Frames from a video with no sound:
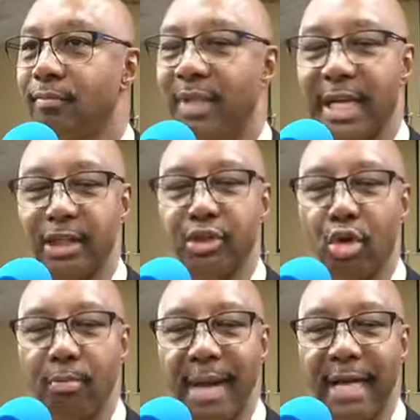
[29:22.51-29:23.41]
There's
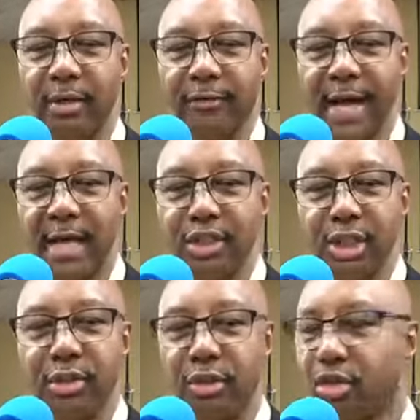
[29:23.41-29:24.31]
no magnifying
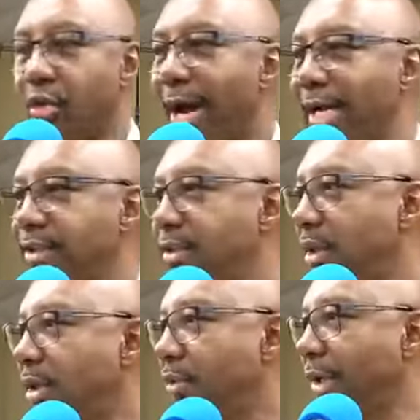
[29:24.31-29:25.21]
Jesus Christ
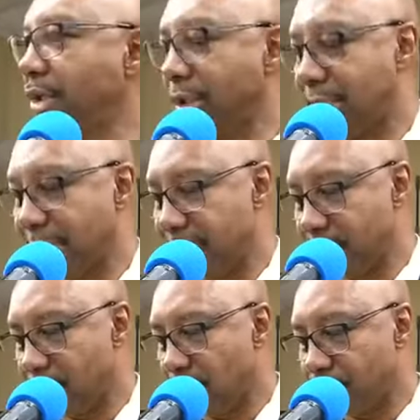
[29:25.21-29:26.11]
when you're dead
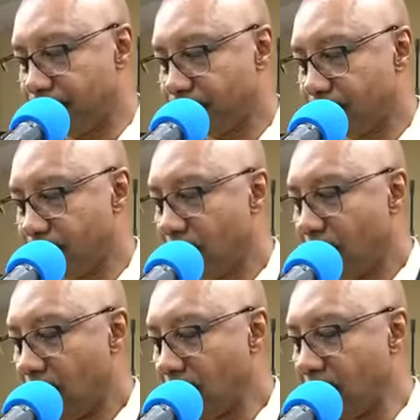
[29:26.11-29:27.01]
and gone.
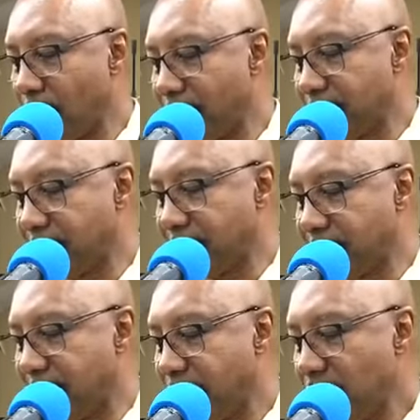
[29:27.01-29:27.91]
Look at what else he
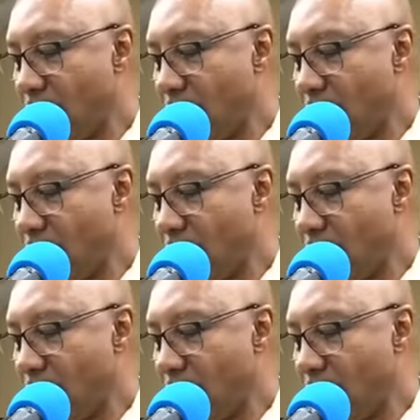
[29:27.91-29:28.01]
said.